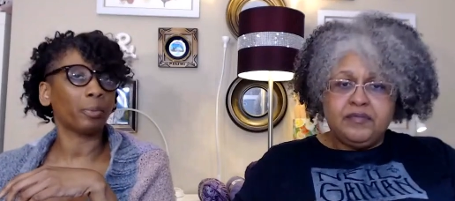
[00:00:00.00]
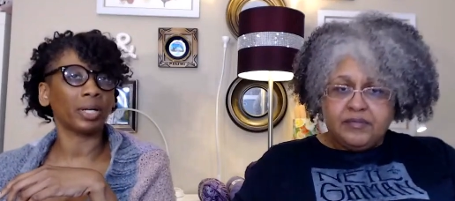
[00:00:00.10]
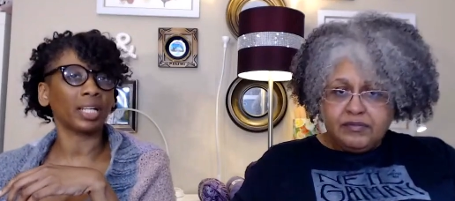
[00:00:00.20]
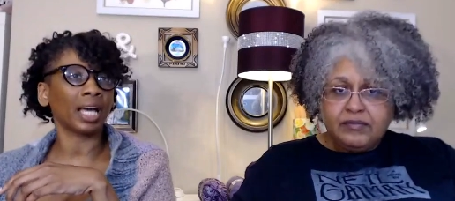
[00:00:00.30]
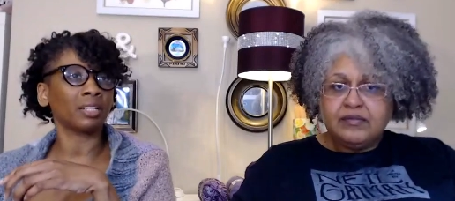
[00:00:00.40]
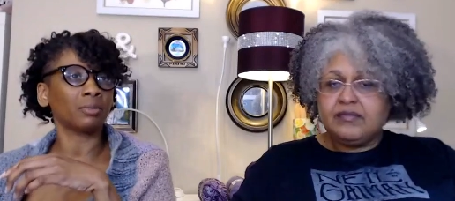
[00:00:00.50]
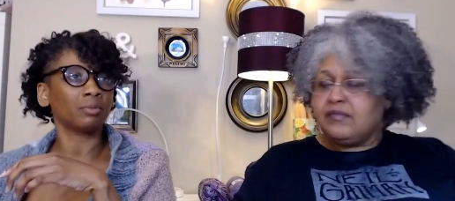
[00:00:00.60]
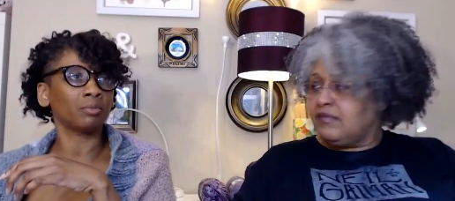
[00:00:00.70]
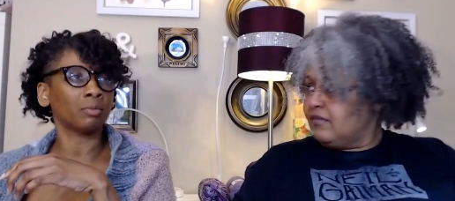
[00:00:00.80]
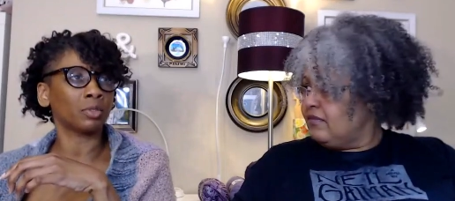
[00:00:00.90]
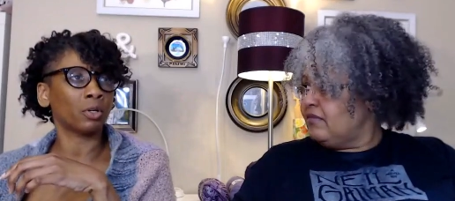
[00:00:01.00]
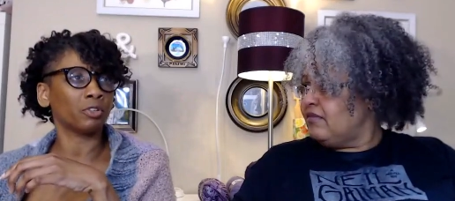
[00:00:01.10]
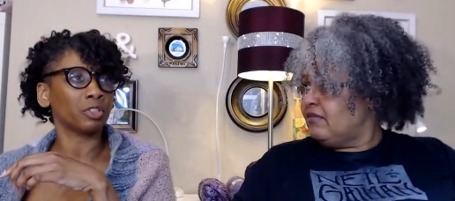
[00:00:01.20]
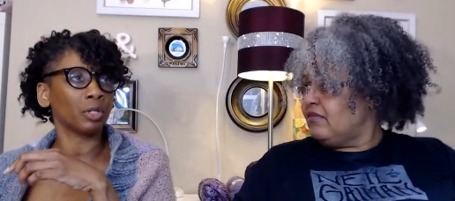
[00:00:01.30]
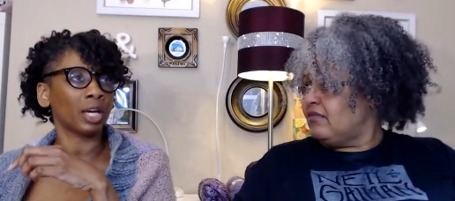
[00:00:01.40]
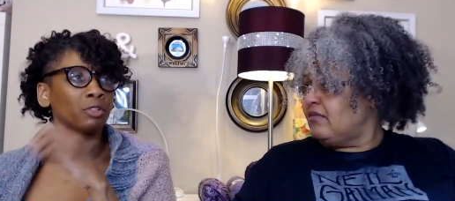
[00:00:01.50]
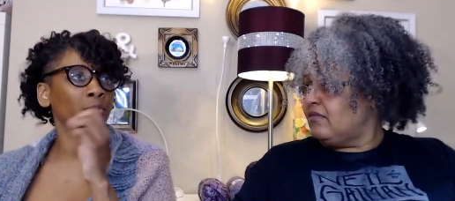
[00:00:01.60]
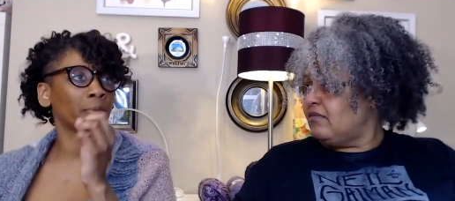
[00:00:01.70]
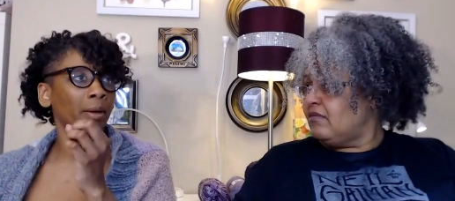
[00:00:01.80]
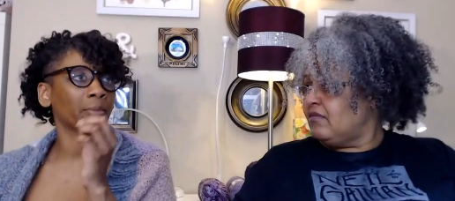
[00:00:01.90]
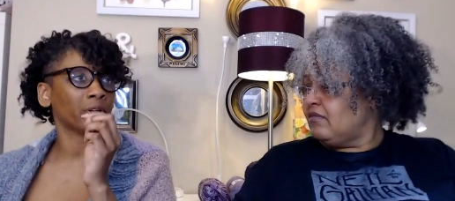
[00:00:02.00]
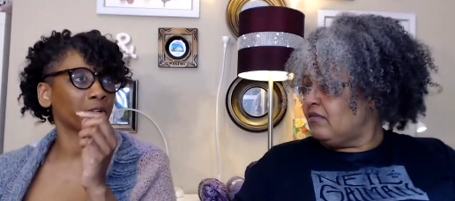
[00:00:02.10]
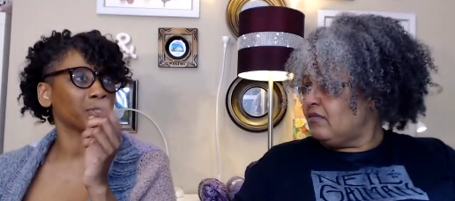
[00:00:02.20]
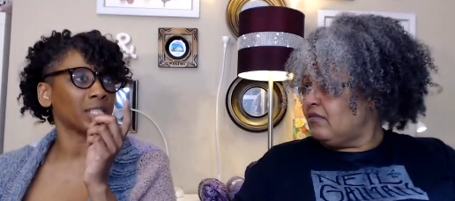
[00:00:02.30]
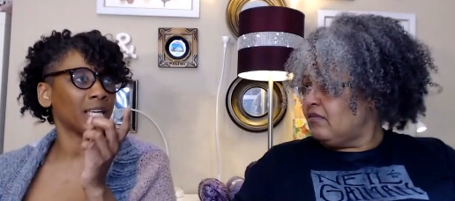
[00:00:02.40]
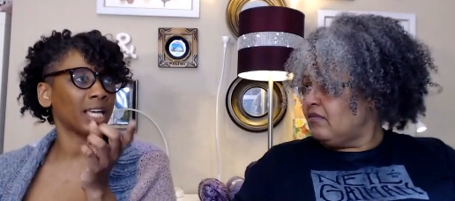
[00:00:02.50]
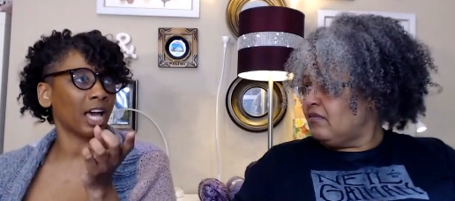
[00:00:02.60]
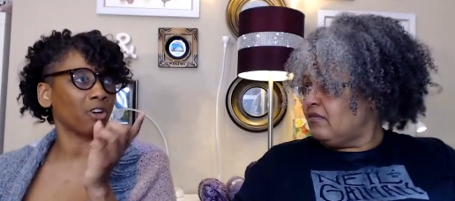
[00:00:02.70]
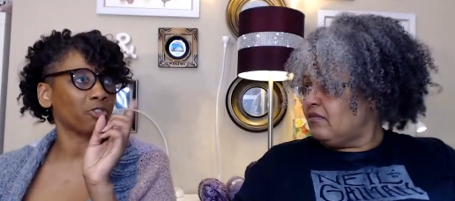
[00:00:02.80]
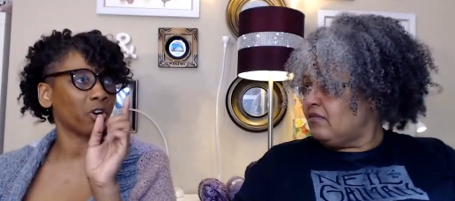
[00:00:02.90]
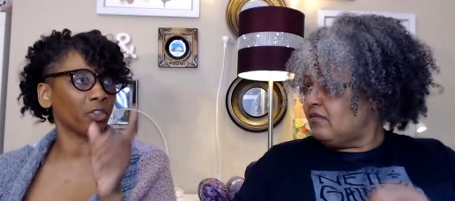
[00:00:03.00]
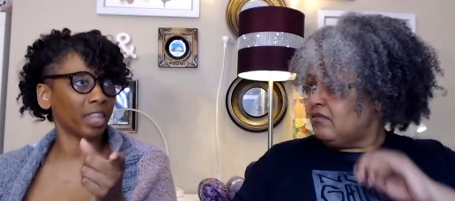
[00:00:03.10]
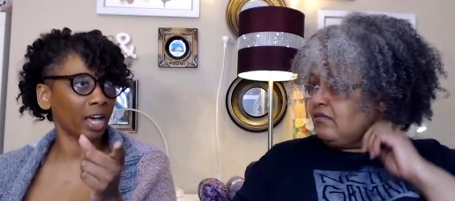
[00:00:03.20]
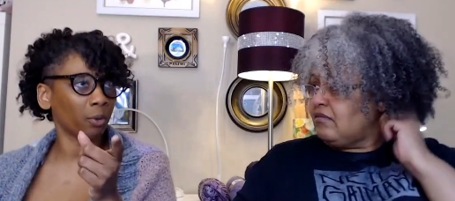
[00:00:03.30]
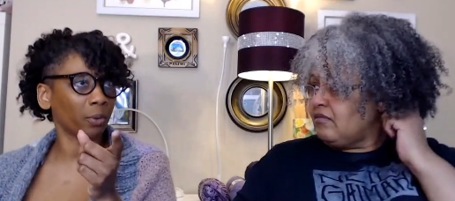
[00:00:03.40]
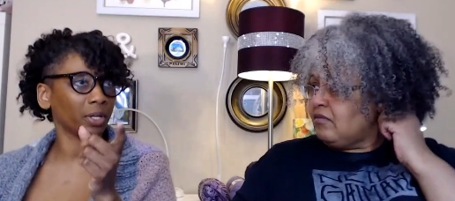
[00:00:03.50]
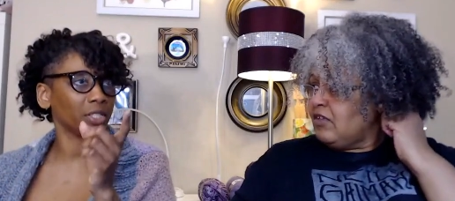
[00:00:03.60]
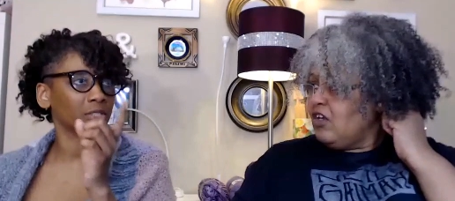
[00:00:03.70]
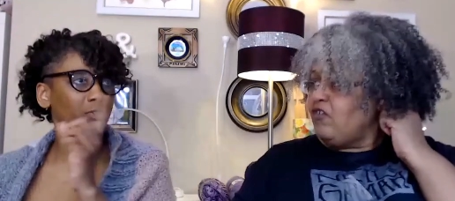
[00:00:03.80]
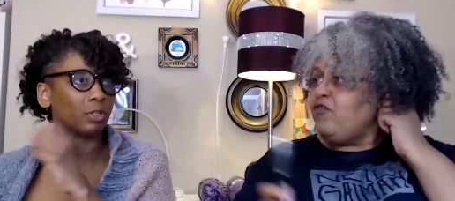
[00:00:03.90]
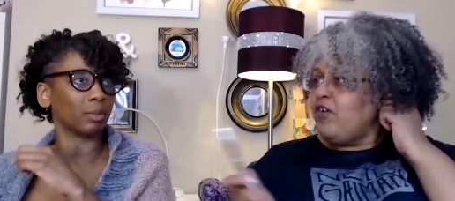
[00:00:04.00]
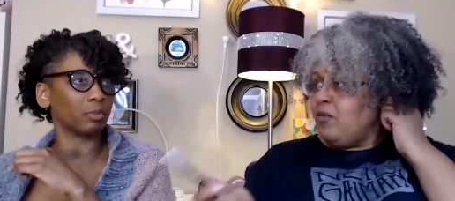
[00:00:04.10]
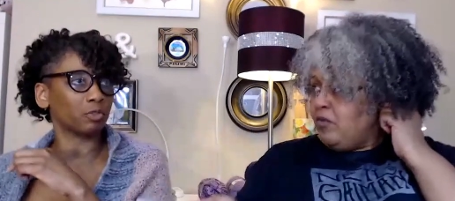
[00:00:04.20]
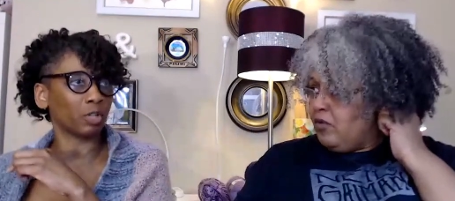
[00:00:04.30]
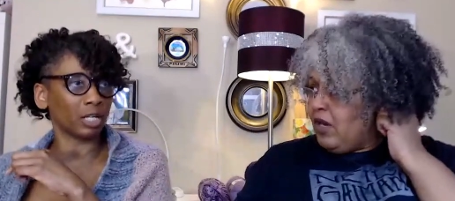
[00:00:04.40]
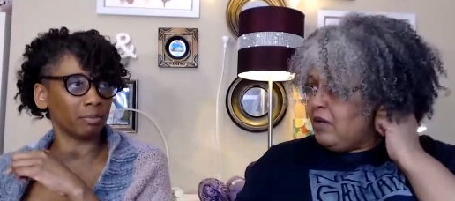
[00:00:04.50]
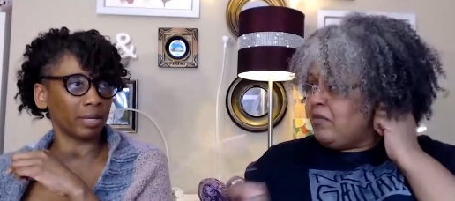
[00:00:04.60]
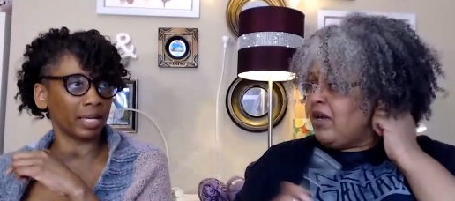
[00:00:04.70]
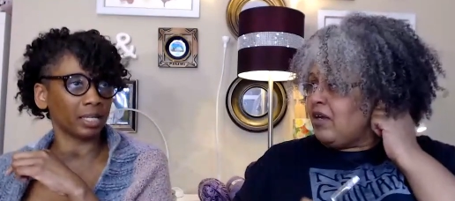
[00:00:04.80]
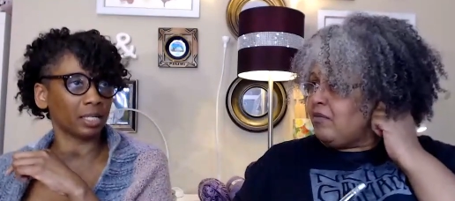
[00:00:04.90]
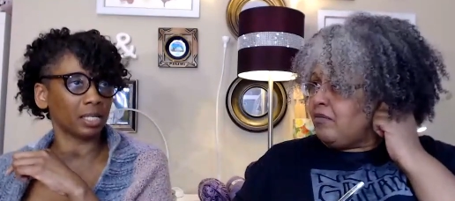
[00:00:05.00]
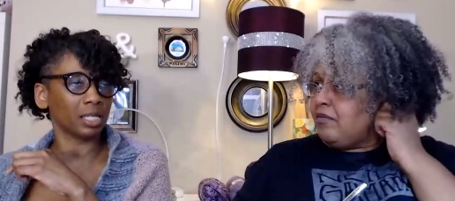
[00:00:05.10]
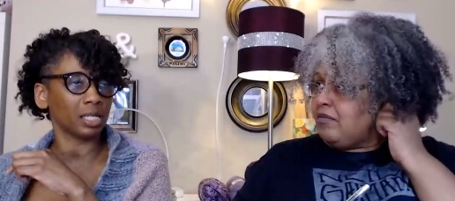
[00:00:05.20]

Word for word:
Speaker 1: But I don't know if she. I don't remember her saying how far that was from, from Rhinebeck.